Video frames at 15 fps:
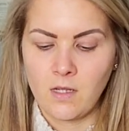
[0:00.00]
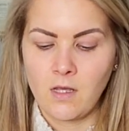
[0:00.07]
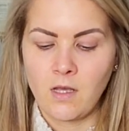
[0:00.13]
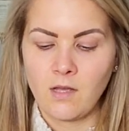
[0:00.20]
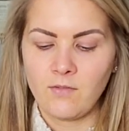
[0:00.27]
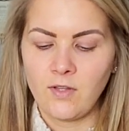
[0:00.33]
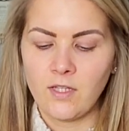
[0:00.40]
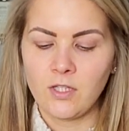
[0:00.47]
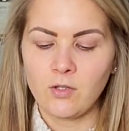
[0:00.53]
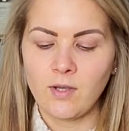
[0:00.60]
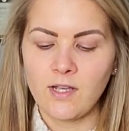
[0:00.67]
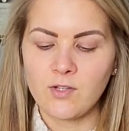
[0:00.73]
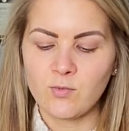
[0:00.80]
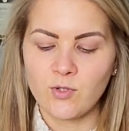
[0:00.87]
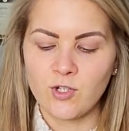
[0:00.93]
I feel like you
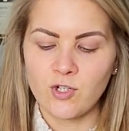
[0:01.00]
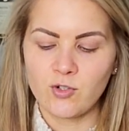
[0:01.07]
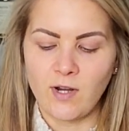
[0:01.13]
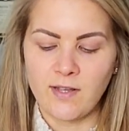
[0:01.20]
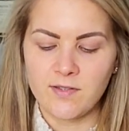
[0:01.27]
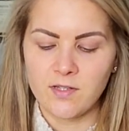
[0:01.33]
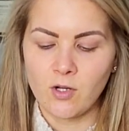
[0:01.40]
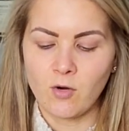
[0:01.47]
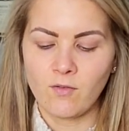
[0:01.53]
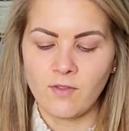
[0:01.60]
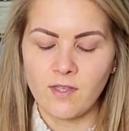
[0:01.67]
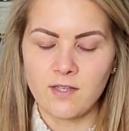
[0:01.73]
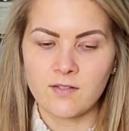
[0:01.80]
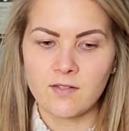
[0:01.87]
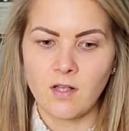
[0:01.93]
guys were stressing over
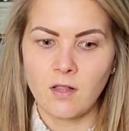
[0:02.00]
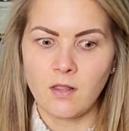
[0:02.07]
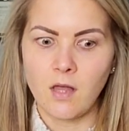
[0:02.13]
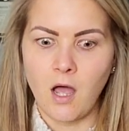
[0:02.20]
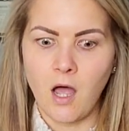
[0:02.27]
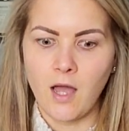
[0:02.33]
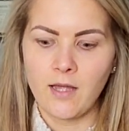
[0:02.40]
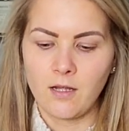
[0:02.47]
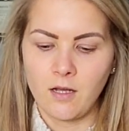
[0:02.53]
this a lot.